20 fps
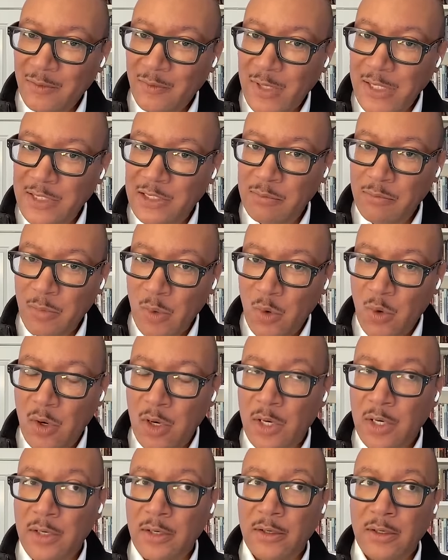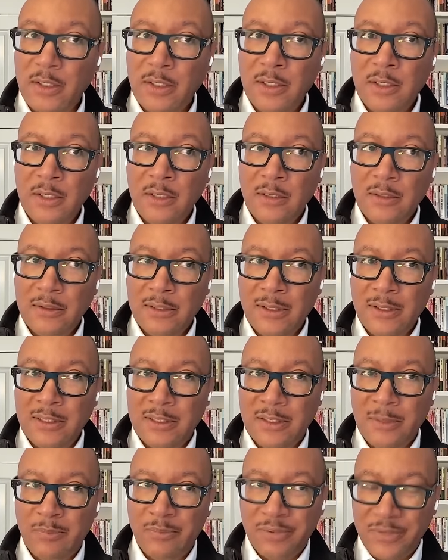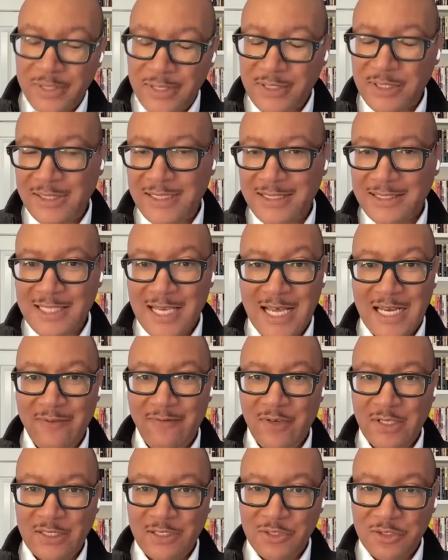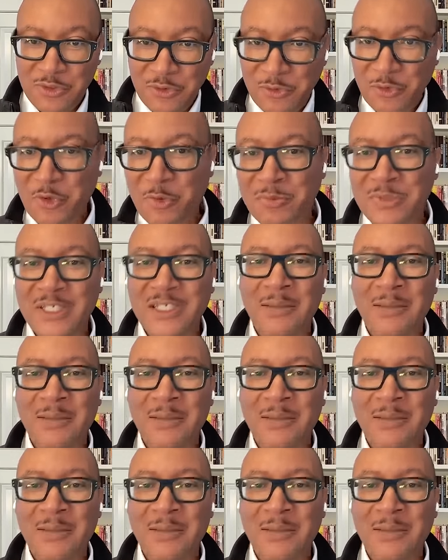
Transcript: It's more the the prison is kind of assumed in